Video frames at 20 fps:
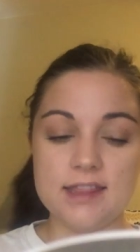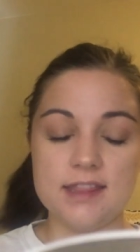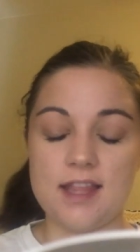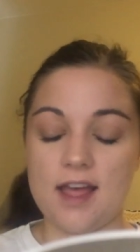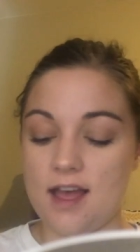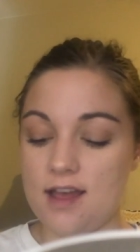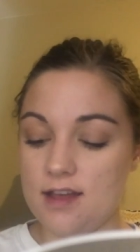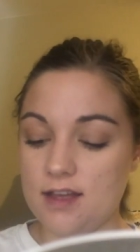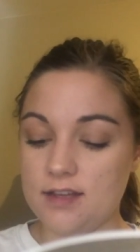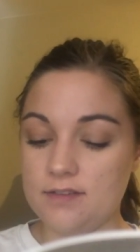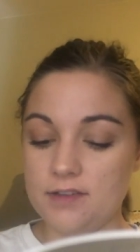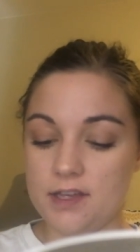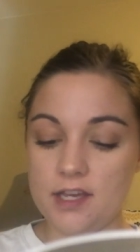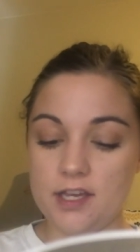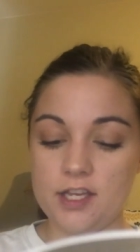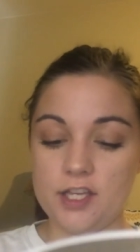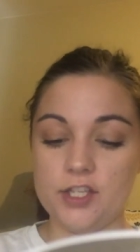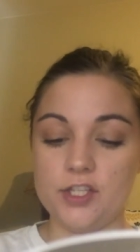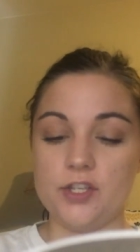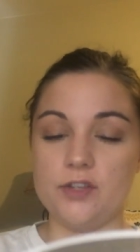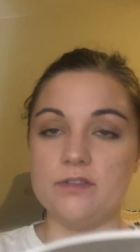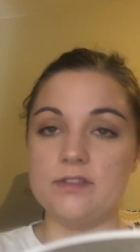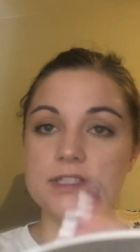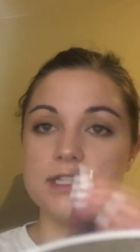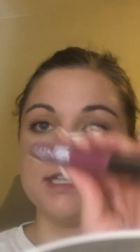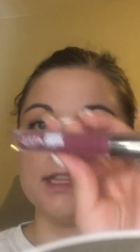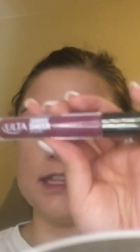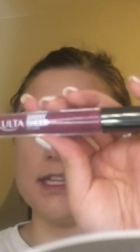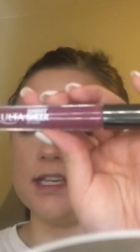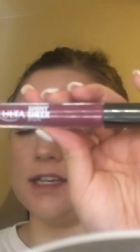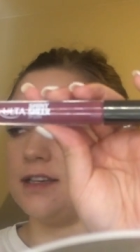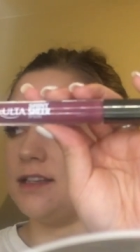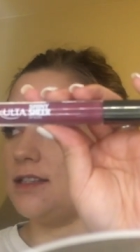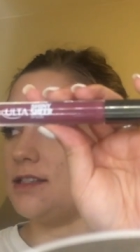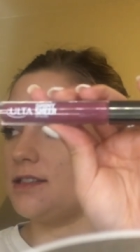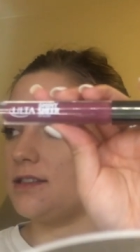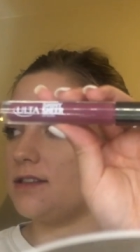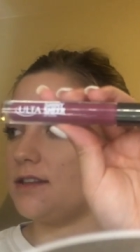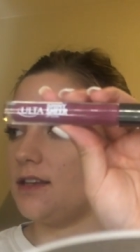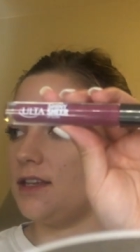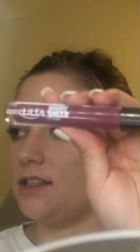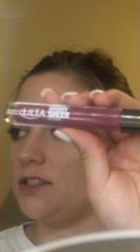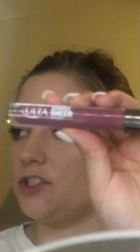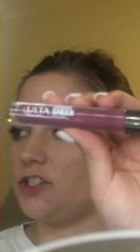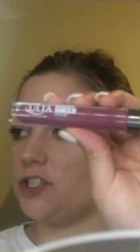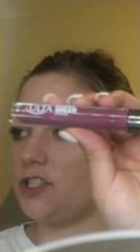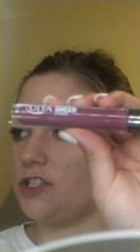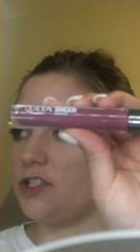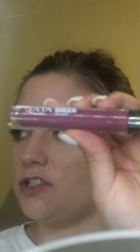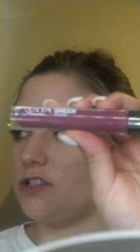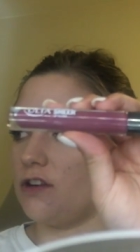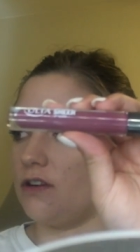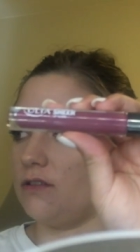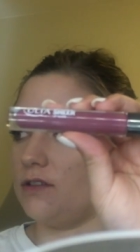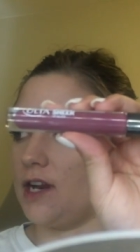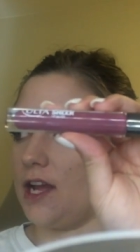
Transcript: love using this. It's just so